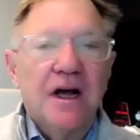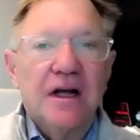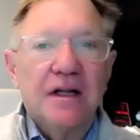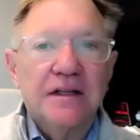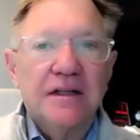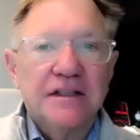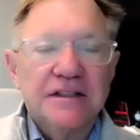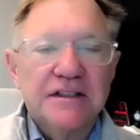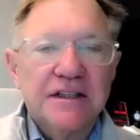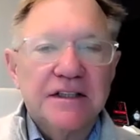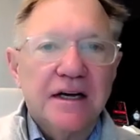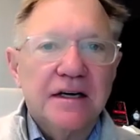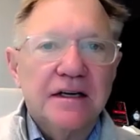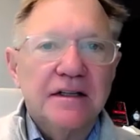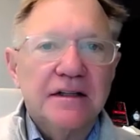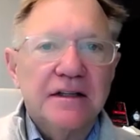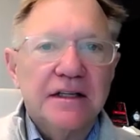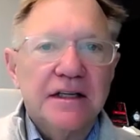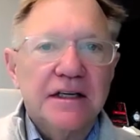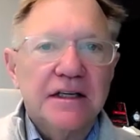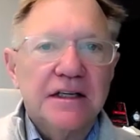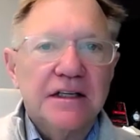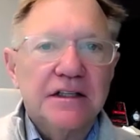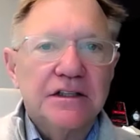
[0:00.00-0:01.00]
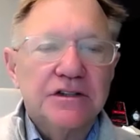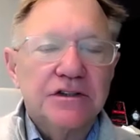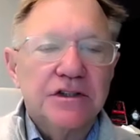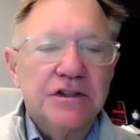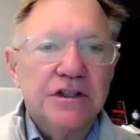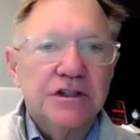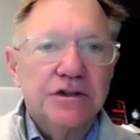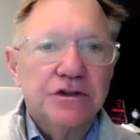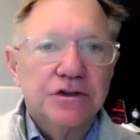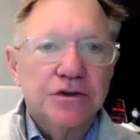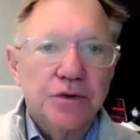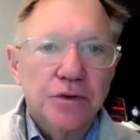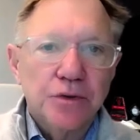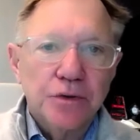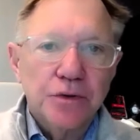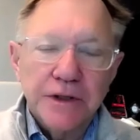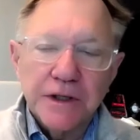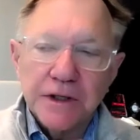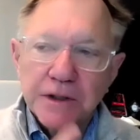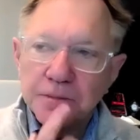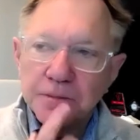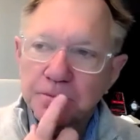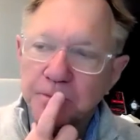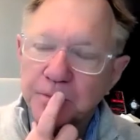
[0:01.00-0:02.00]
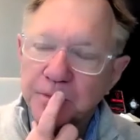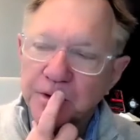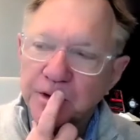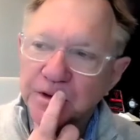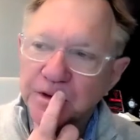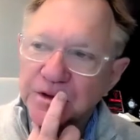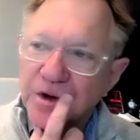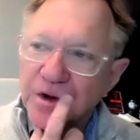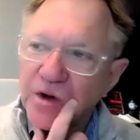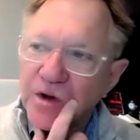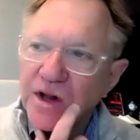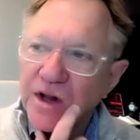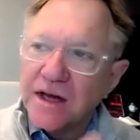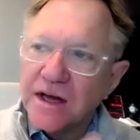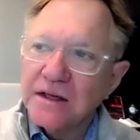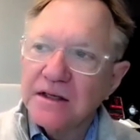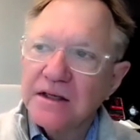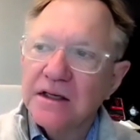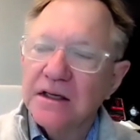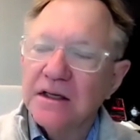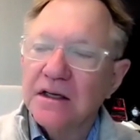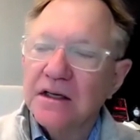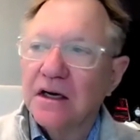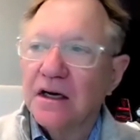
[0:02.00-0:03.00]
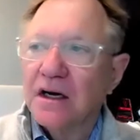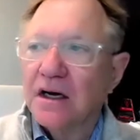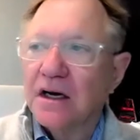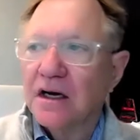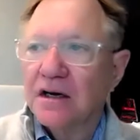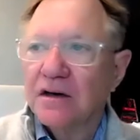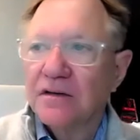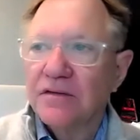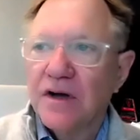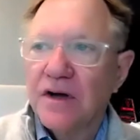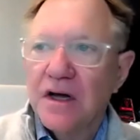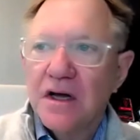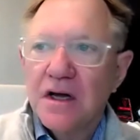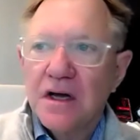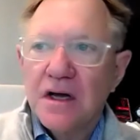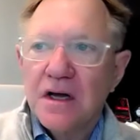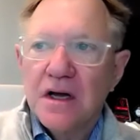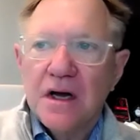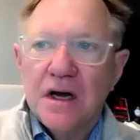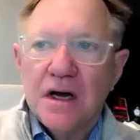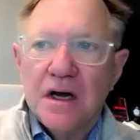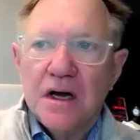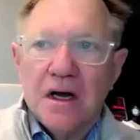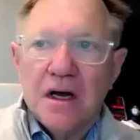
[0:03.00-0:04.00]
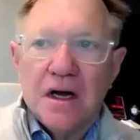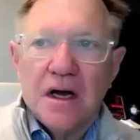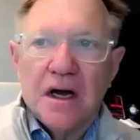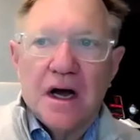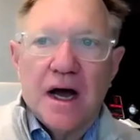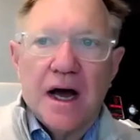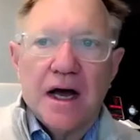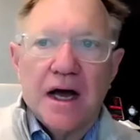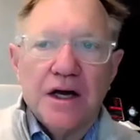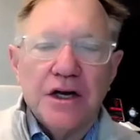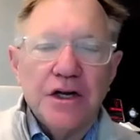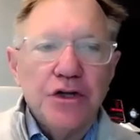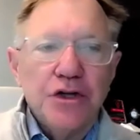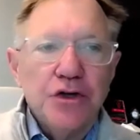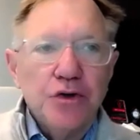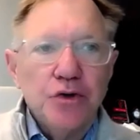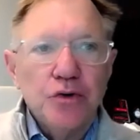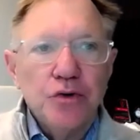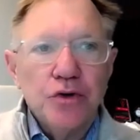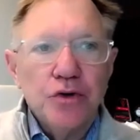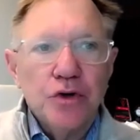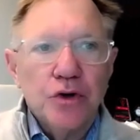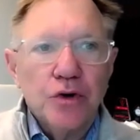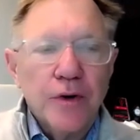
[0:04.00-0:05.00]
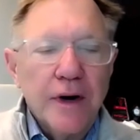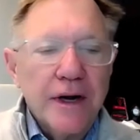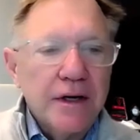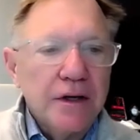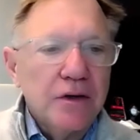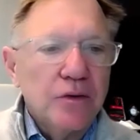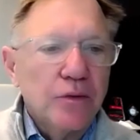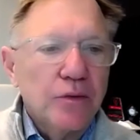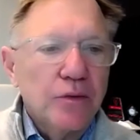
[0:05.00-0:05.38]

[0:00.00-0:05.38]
The second thing is truly this whole idea of how do you create